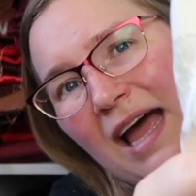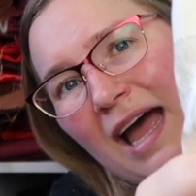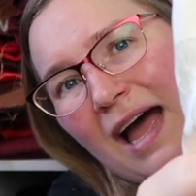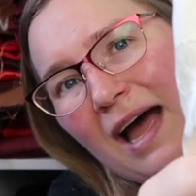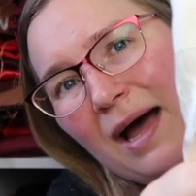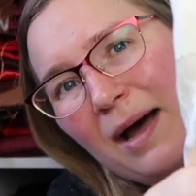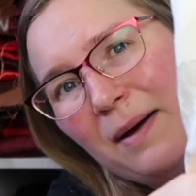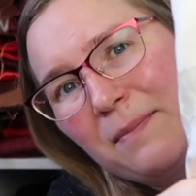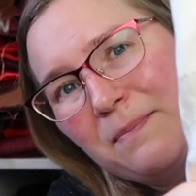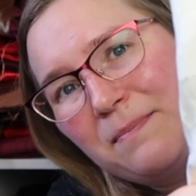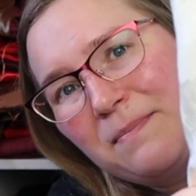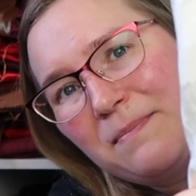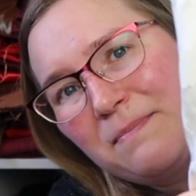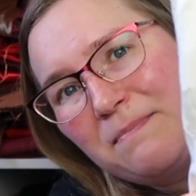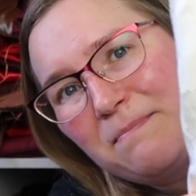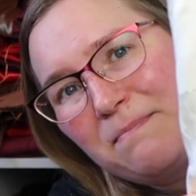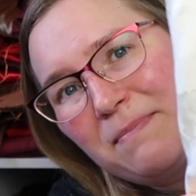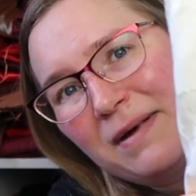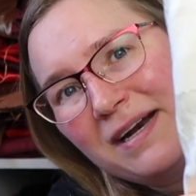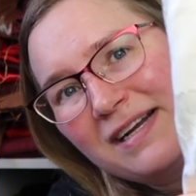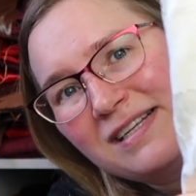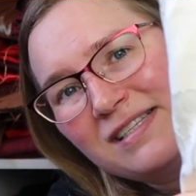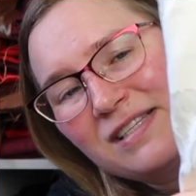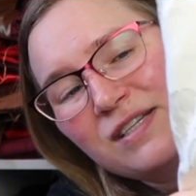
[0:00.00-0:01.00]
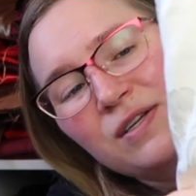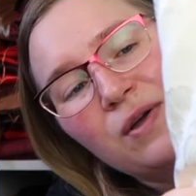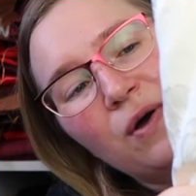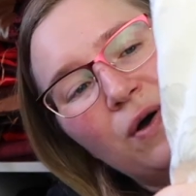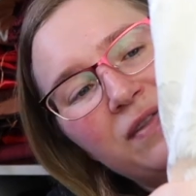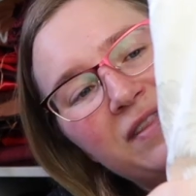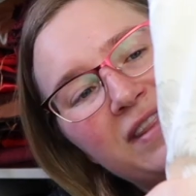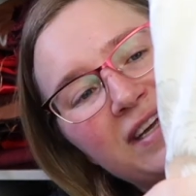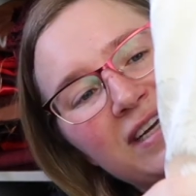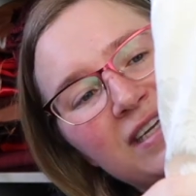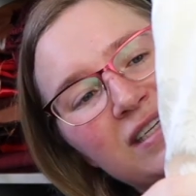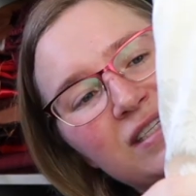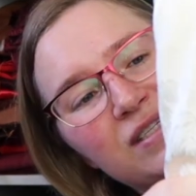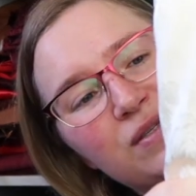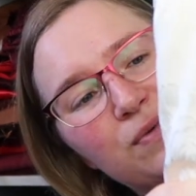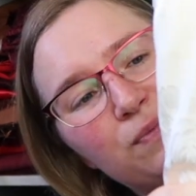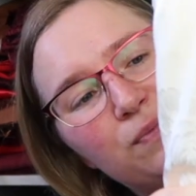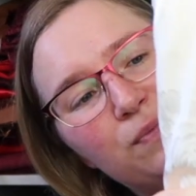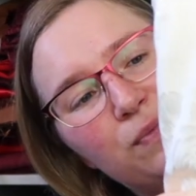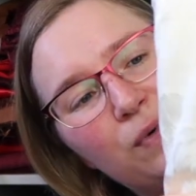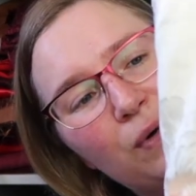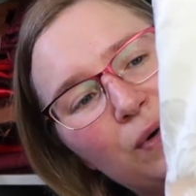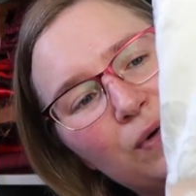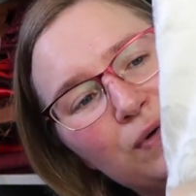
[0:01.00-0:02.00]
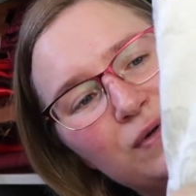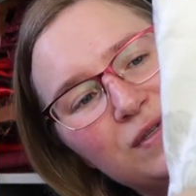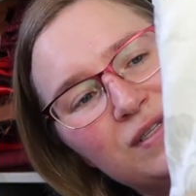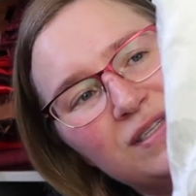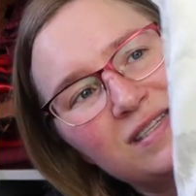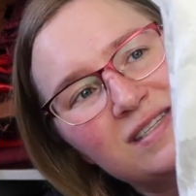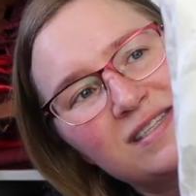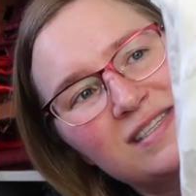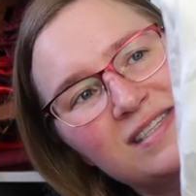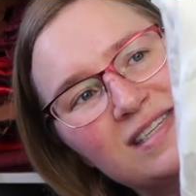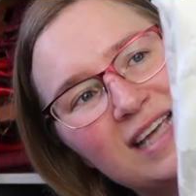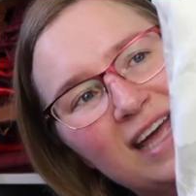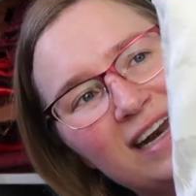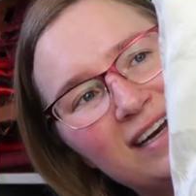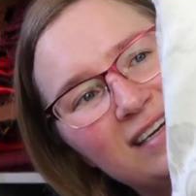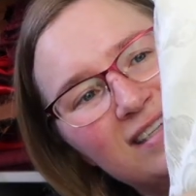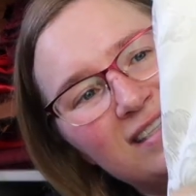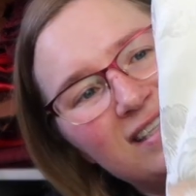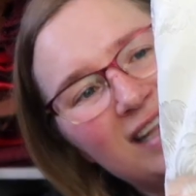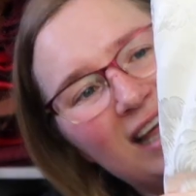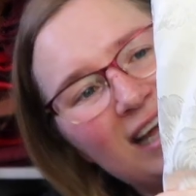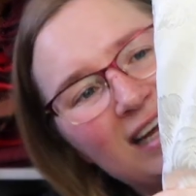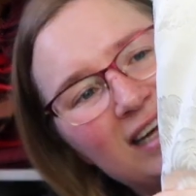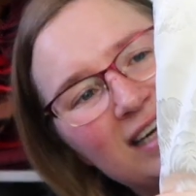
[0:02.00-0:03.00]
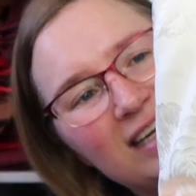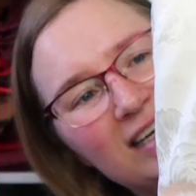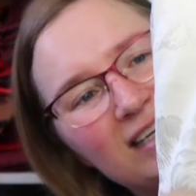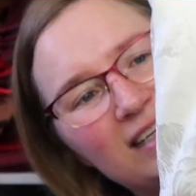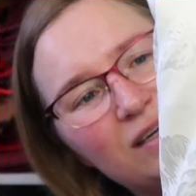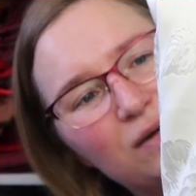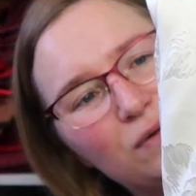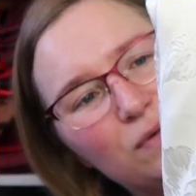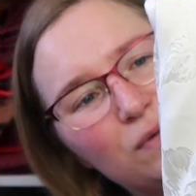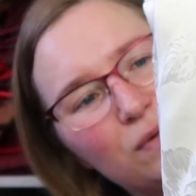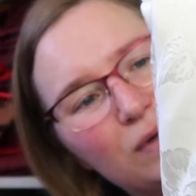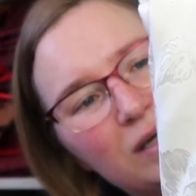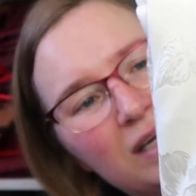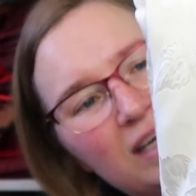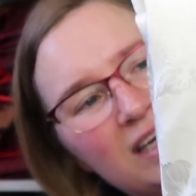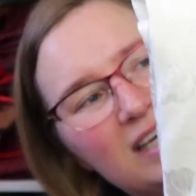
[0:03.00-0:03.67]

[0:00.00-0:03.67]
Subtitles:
but it's got these roses and it's like a little